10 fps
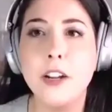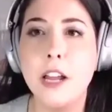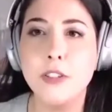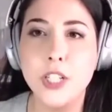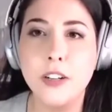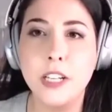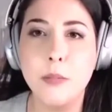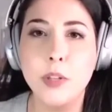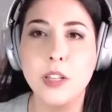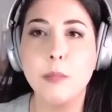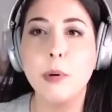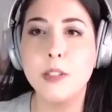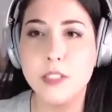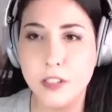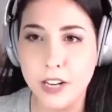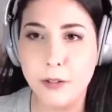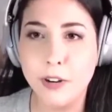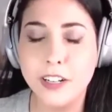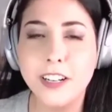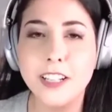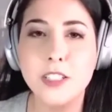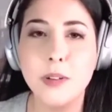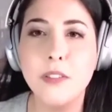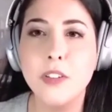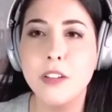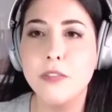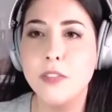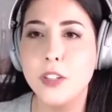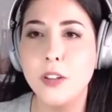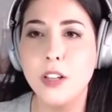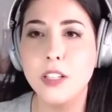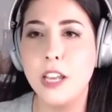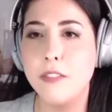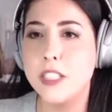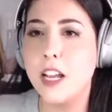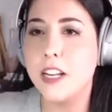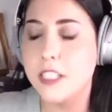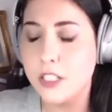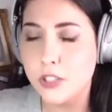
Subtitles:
now sharing it with their personal network. And so even if you have a scientist